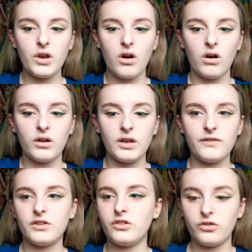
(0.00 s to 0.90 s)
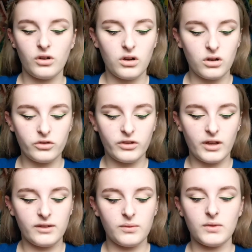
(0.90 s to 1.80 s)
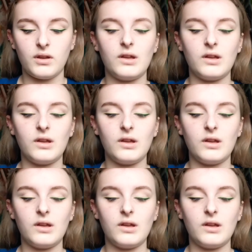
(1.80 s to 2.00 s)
put it on, and if it's too dark, I'll just add some of